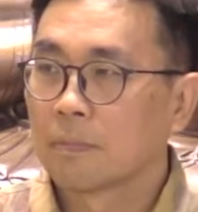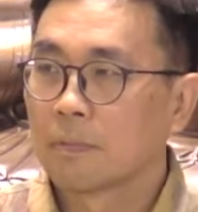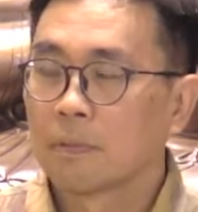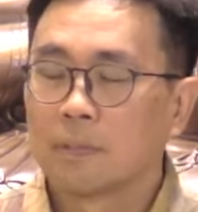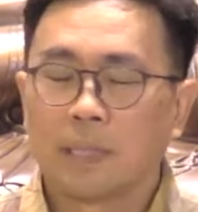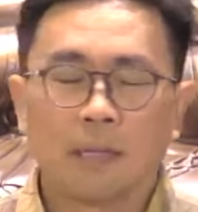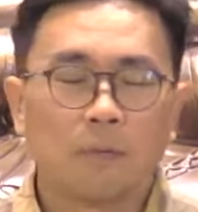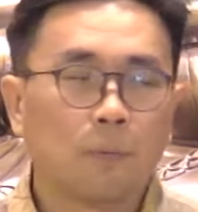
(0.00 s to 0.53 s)

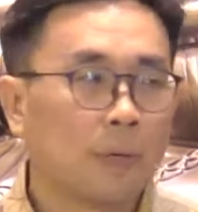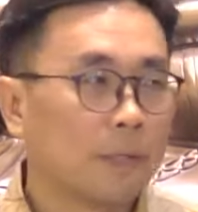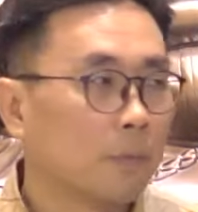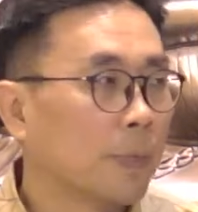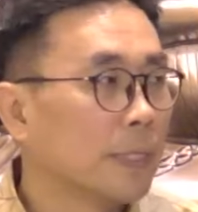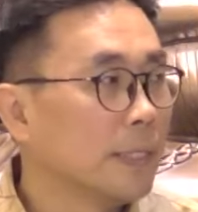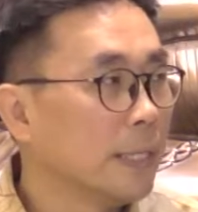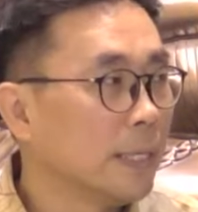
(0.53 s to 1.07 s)
Then when
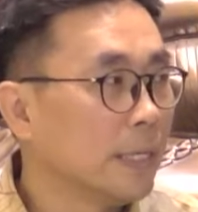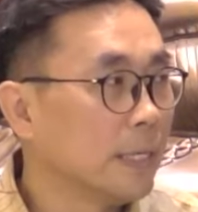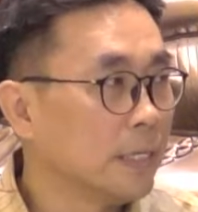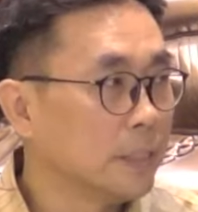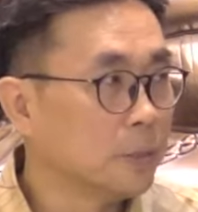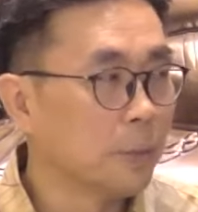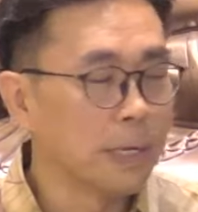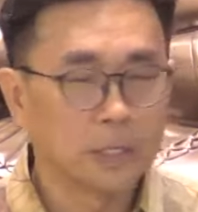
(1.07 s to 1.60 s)
one day
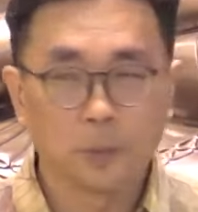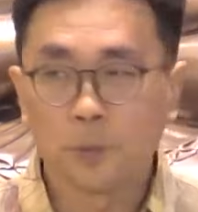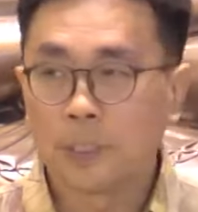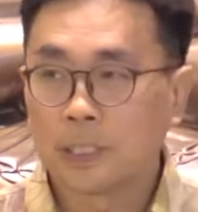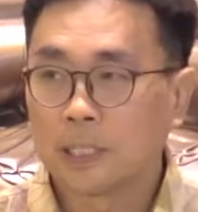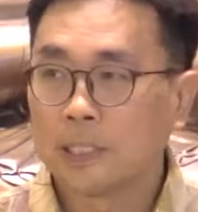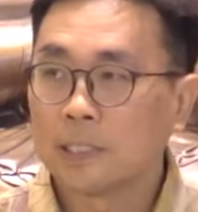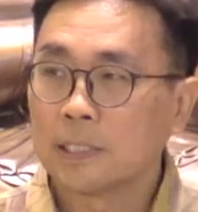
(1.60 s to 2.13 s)
you are
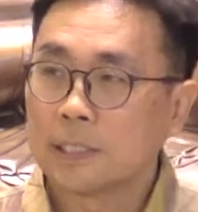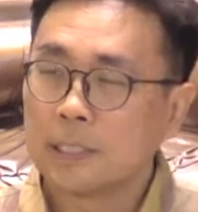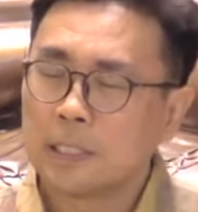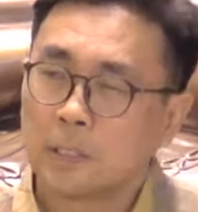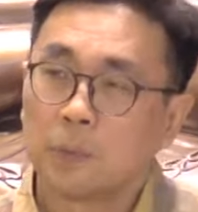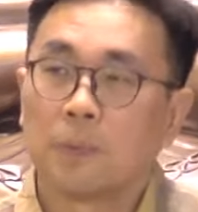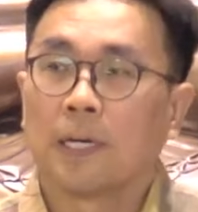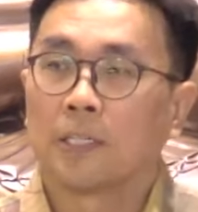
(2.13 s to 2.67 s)
useless,
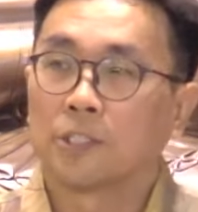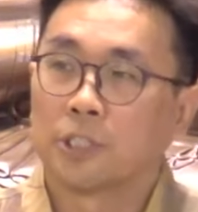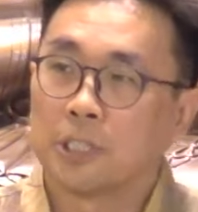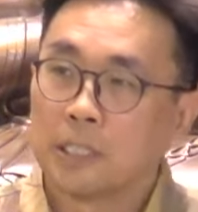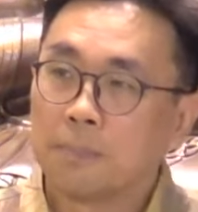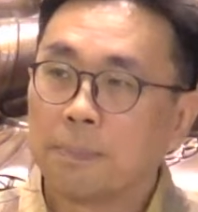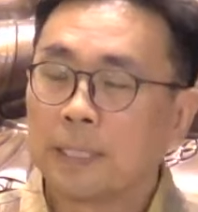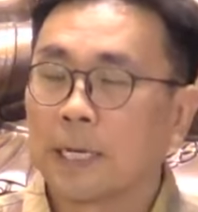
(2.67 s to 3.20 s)
this will
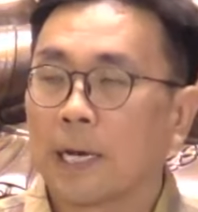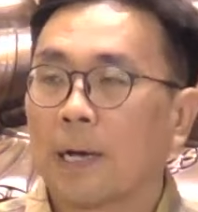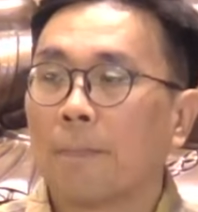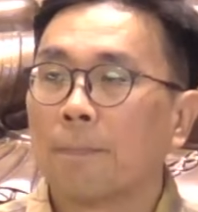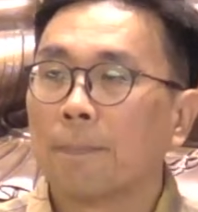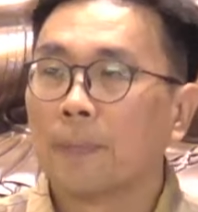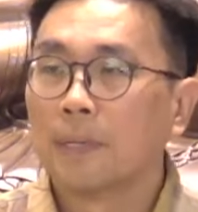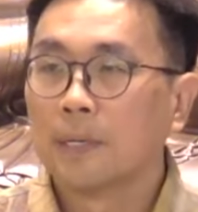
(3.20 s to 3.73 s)
actually
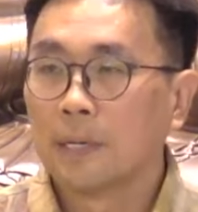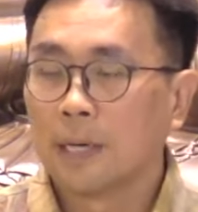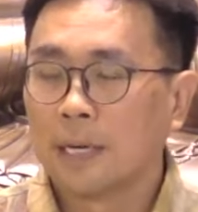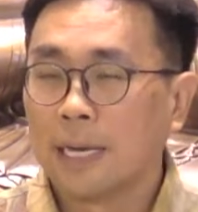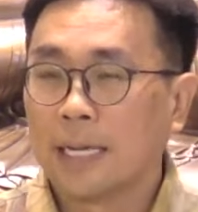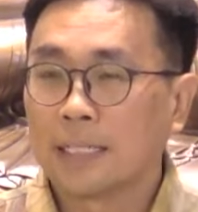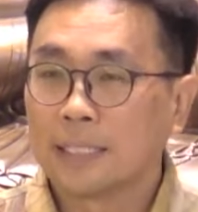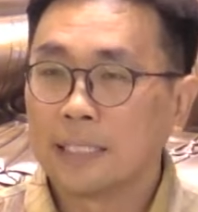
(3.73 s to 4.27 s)
become an
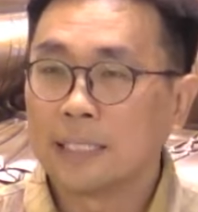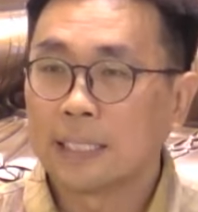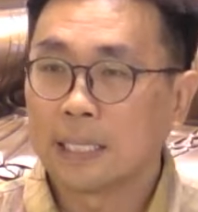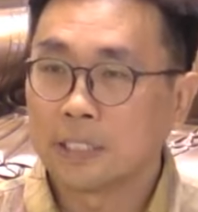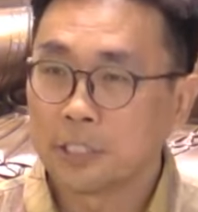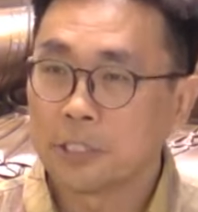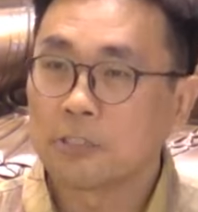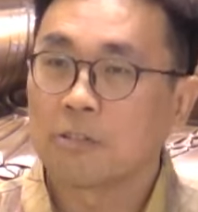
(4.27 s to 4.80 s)

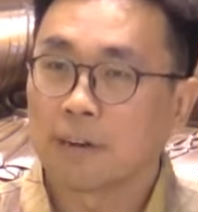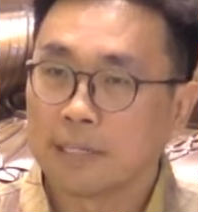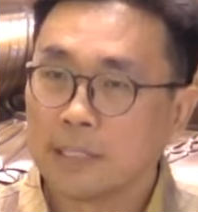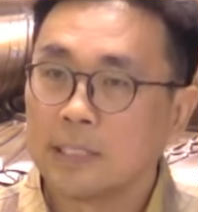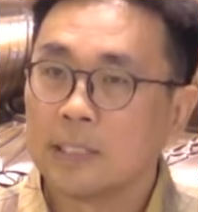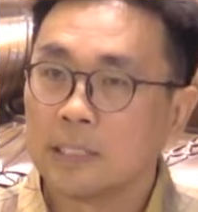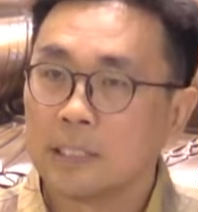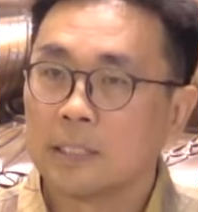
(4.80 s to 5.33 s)
existential
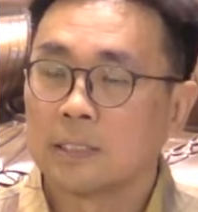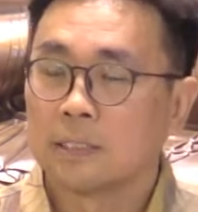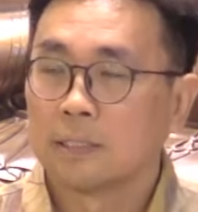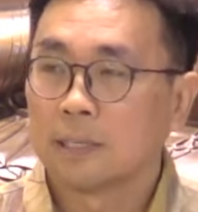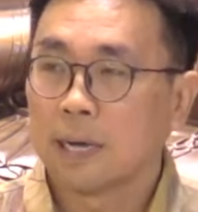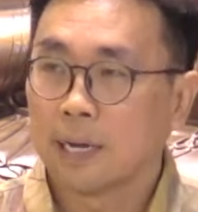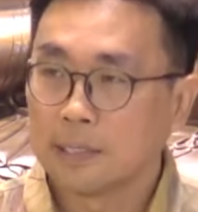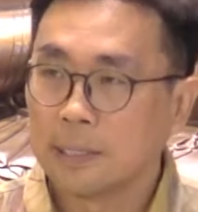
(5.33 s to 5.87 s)
crisis,
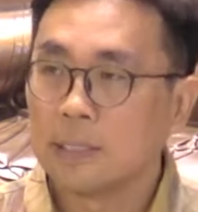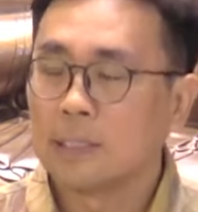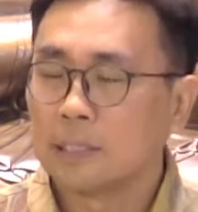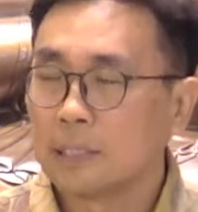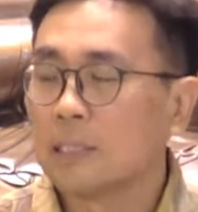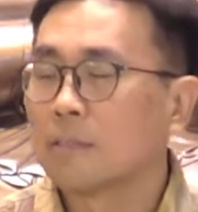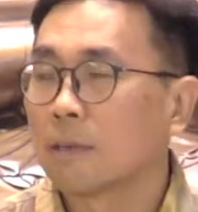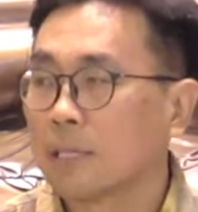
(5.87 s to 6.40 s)

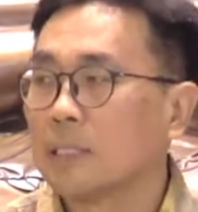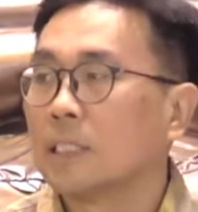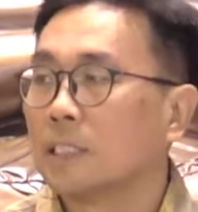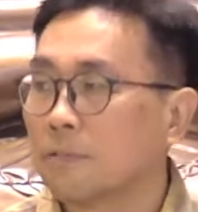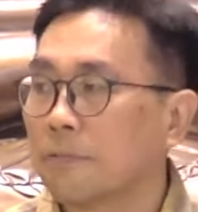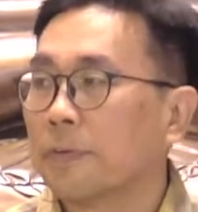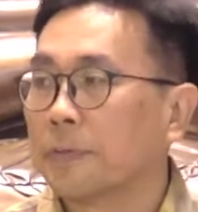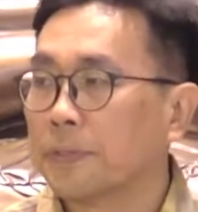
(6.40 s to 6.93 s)
identity
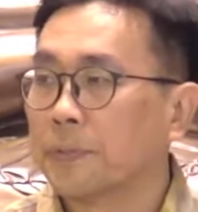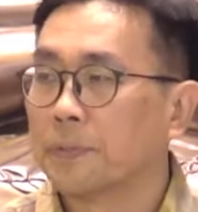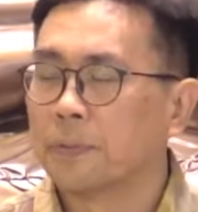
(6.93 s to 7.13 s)
crisis for you.